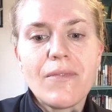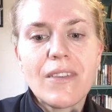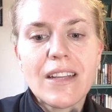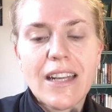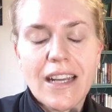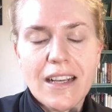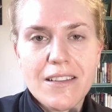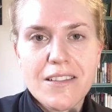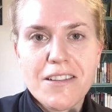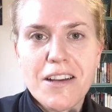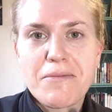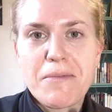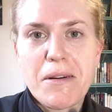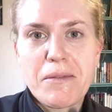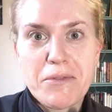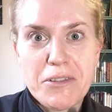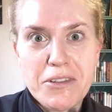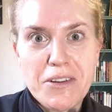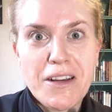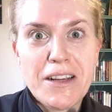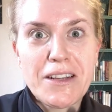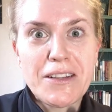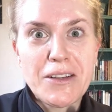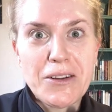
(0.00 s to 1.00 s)
Next time I'm
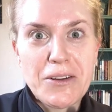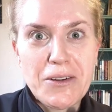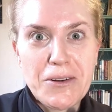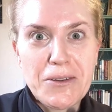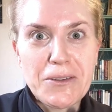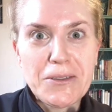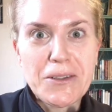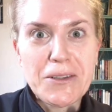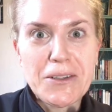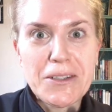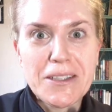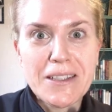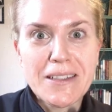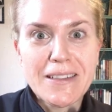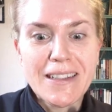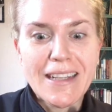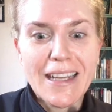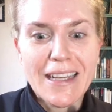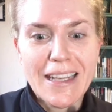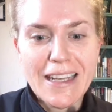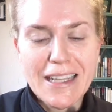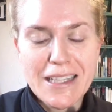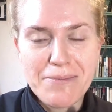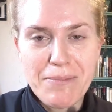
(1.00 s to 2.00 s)
trying the whole lot.
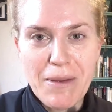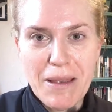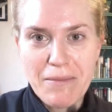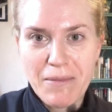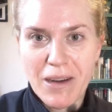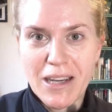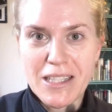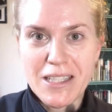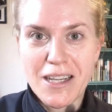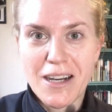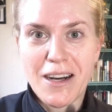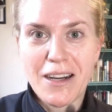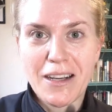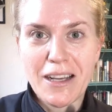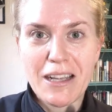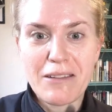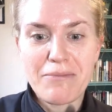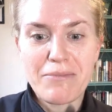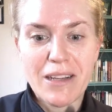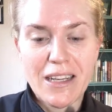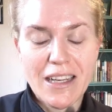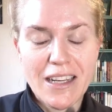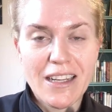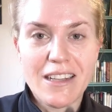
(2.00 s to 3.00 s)
Like, it's been my
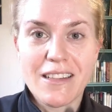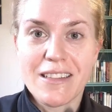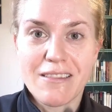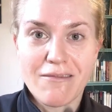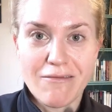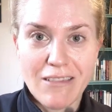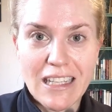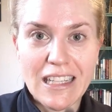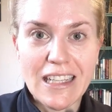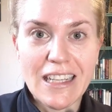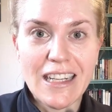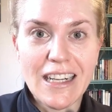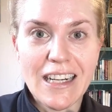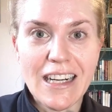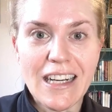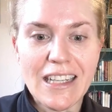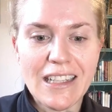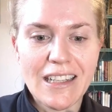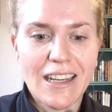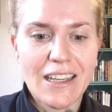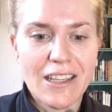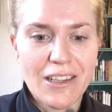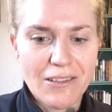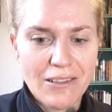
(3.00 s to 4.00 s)
target, but it is really
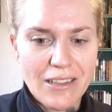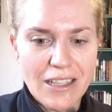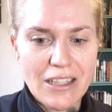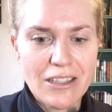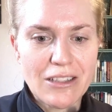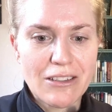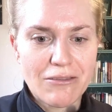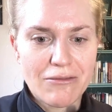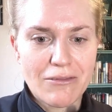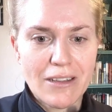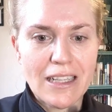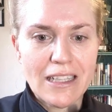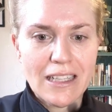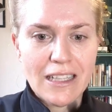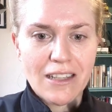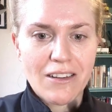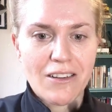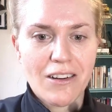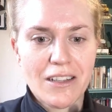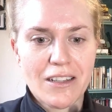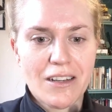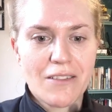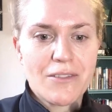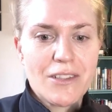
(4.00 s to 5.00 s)
hard. Like, you need to really
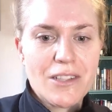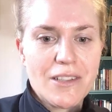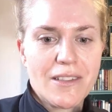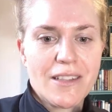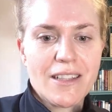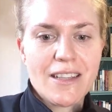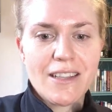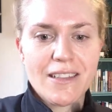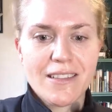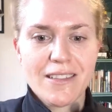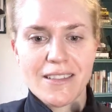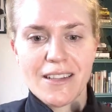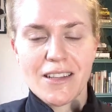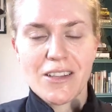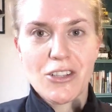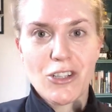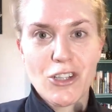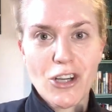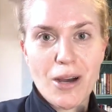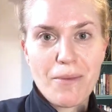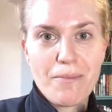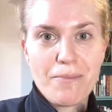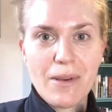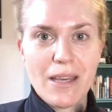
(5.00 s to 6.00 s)
kind of do these
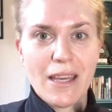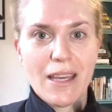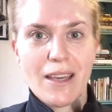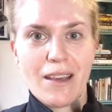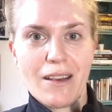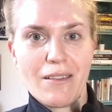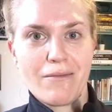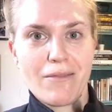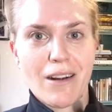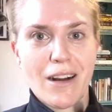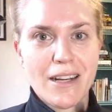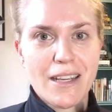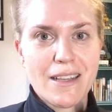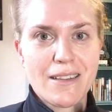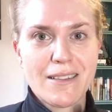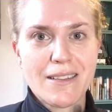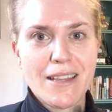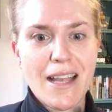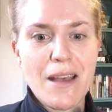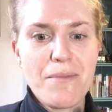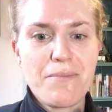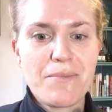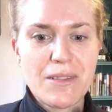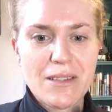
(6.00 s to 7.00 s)
jumpy running
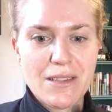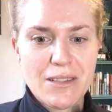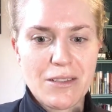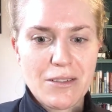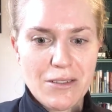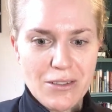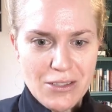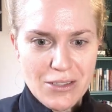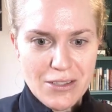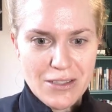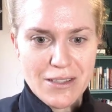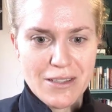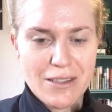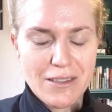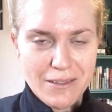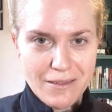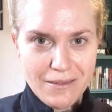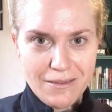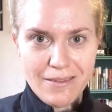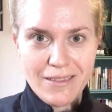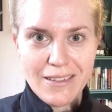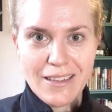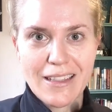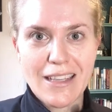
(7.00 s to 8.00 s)
steps to just
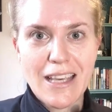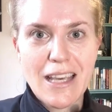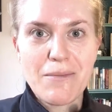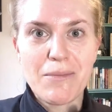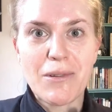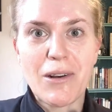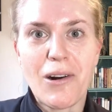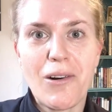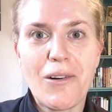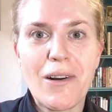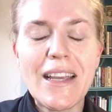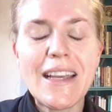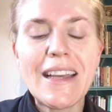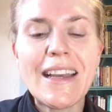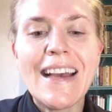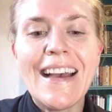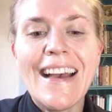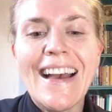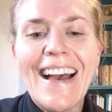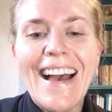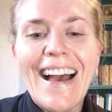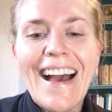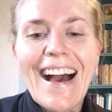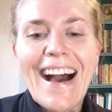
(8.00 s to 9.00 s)
keep going.
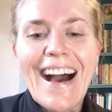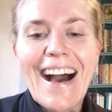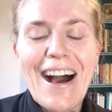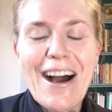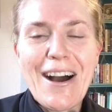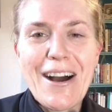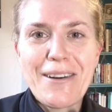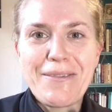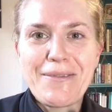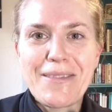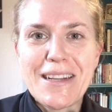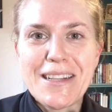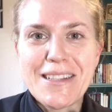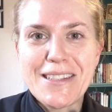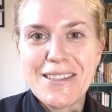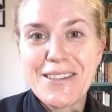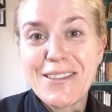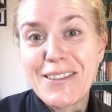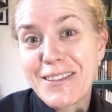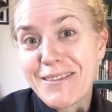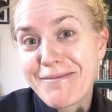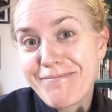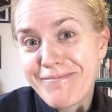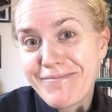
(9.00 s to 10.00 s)
But it's
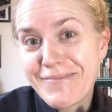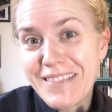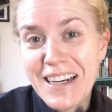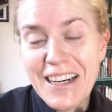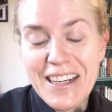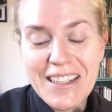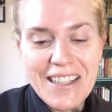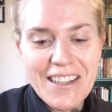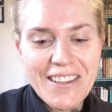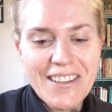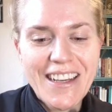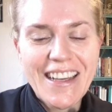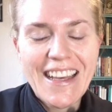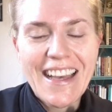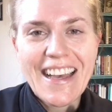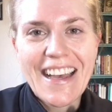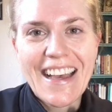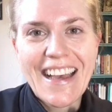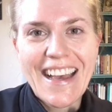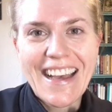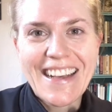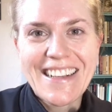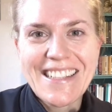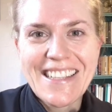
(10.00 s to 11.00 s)
good cardio
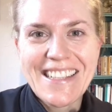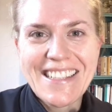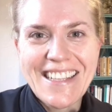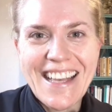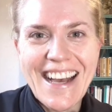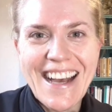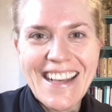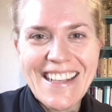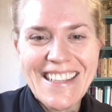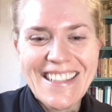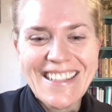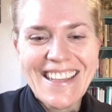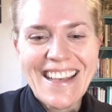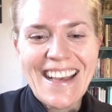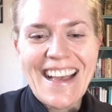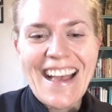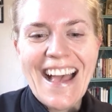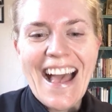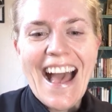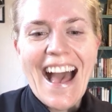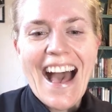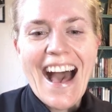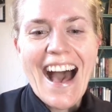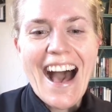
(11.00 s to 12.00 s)
exercise.
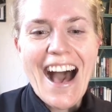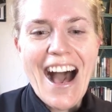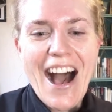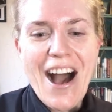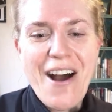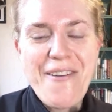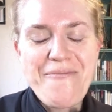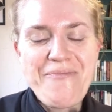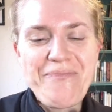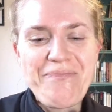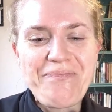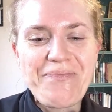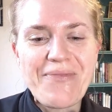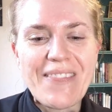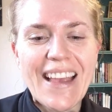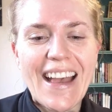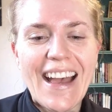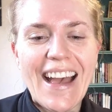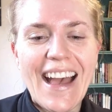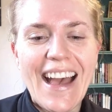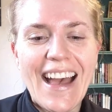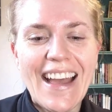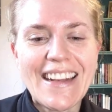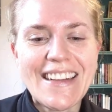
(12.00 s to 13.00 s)

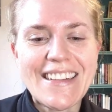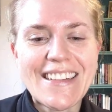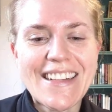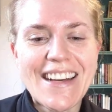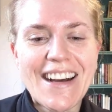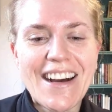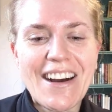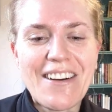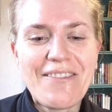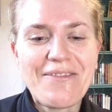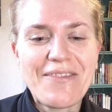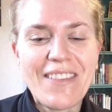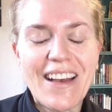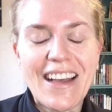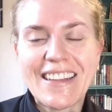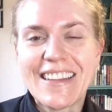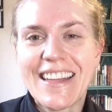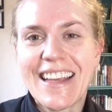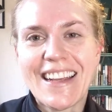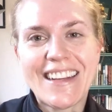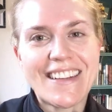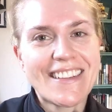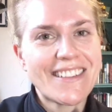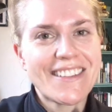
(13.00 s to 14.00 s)
And
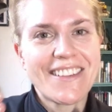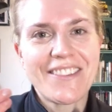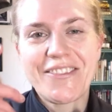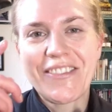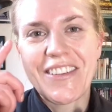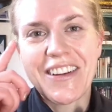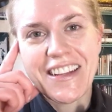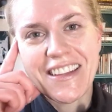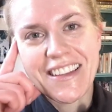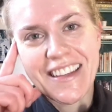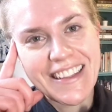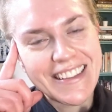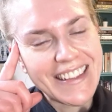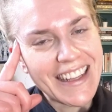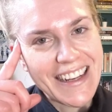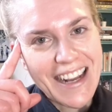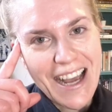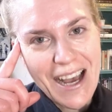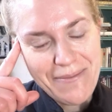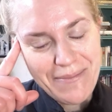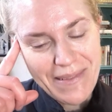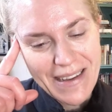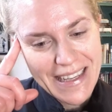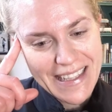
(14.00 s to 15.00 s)
then the funny thing that
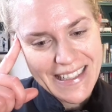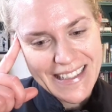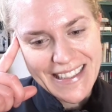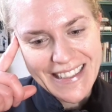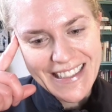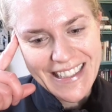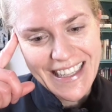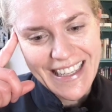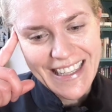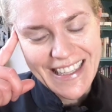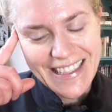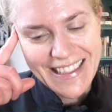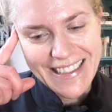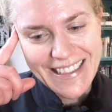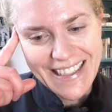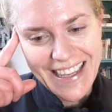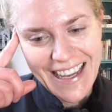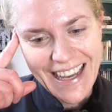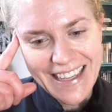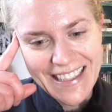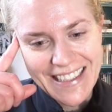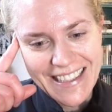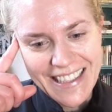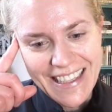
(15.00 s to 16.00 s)
happened is
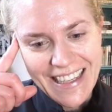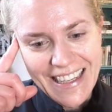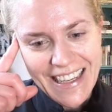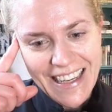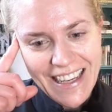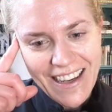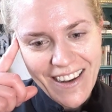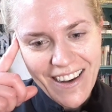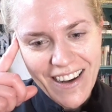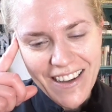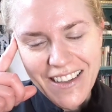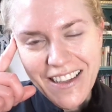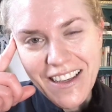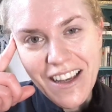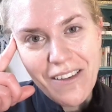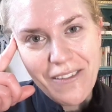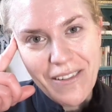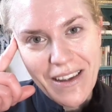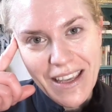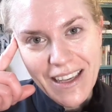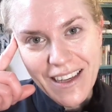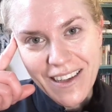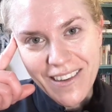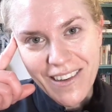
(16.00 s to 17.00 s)
that I think a
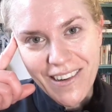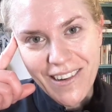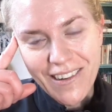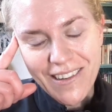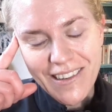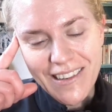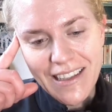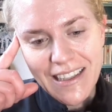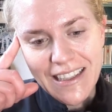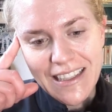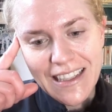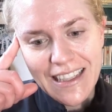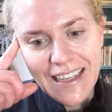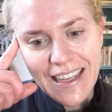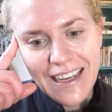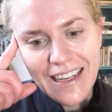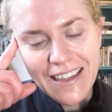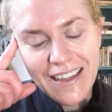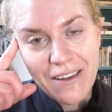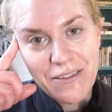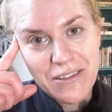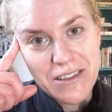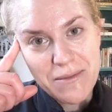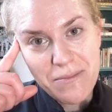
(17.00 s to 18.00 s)
week ago,
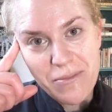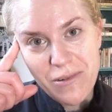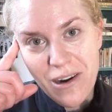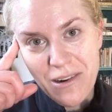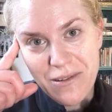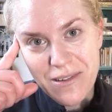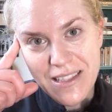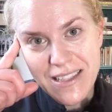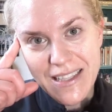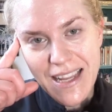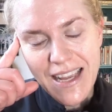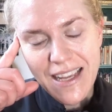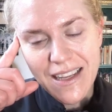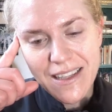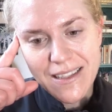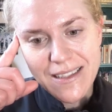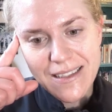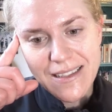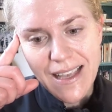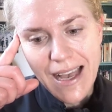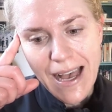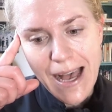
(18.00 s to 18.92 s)
clearly there was a brown snake.